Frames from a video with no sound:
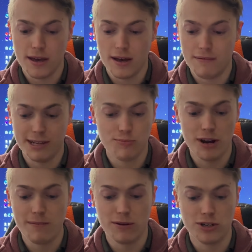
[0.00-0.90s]
that's
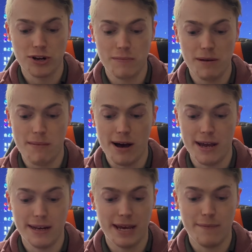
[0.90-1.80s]
pretty much going to be my
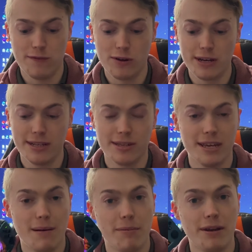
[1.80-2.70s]
in-depth look into the
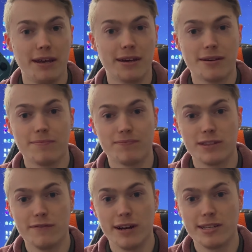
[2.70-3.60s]
Anbernic
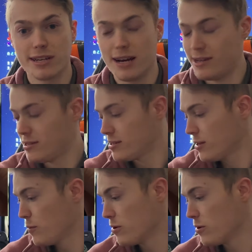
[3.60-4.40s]
device, guys. Hope you